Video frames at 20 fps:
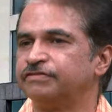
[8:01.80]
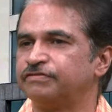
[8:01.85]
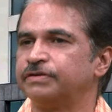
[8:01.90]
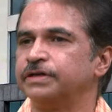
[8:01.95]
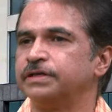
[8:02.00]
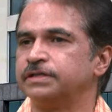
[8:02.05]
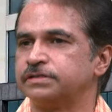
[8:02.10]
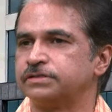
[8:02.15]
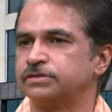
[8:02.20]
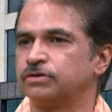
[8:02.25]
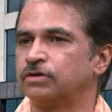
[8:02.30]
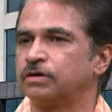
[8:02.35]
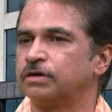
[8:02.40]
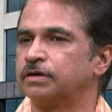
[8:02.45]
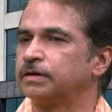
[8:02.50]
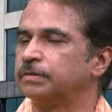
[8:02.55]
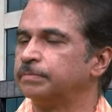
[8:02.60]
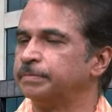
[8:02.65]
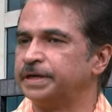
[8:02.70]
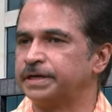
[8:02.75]
difference,
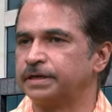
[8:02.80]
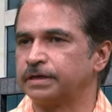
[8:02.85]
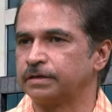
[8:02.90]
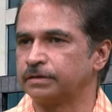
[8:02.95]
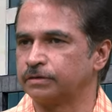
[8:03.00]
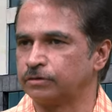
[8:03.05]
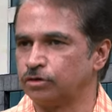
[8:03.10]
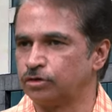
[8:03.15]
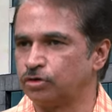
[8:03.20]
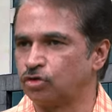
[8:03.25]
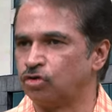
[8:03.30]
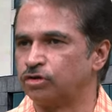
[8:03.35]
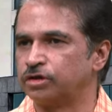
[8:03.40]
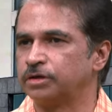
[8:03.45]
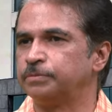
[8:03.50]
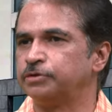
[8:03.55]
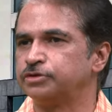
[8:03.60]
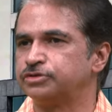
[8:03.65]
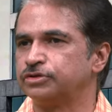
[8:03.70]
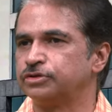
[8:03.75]
or made a good
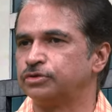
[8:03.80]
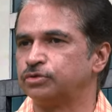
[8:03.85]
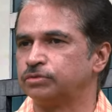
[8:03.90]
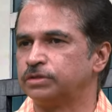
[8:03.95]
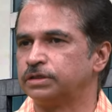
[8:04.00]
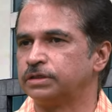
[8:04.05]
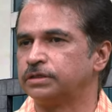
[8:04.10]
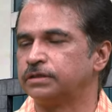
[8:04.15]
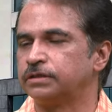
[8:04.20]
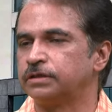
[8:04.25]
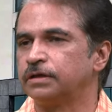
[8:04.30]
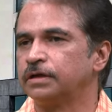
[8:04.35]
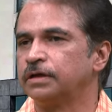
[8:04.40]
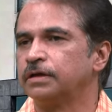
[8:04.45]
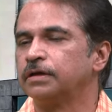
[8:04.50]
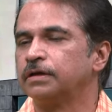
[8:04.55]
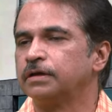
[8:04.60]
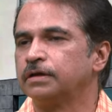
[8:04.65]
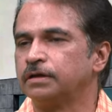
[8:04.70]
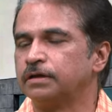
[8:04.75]
contribution to the
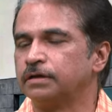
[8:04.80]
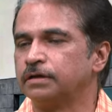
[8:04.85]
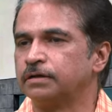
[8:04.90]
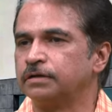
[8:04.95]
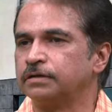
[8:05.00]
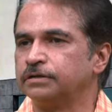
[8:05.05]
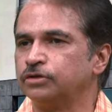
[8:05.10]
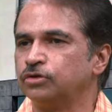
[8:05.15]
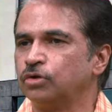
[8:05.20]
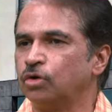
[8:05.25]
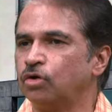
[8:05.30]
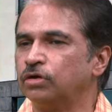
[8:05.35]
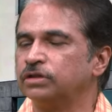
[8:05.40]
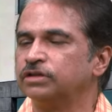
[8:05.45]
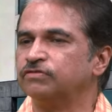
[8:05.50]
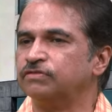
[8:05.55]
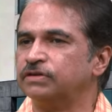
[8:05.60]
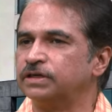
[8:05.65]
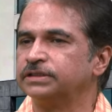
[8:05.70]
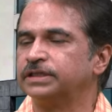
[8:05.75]
you know, all
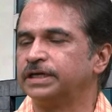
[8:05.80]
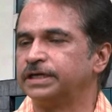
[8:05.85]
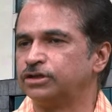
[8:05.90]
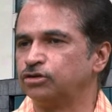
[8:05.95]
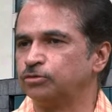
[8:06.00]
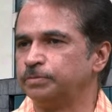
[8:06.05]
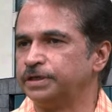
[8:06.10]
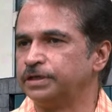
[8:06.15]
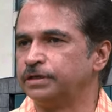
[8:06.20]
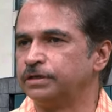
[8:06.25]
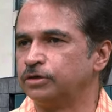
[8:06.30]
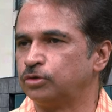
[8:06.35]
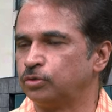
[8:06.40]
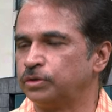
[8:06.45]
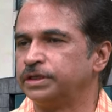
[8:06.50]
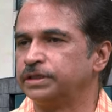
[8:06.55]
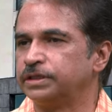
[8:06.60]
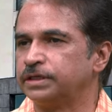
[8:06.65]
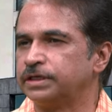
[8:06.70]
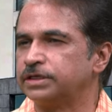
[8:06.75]
the work that you've been
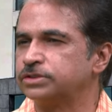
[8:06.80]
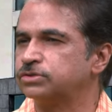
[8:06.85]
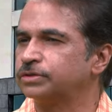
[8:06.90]
doing there.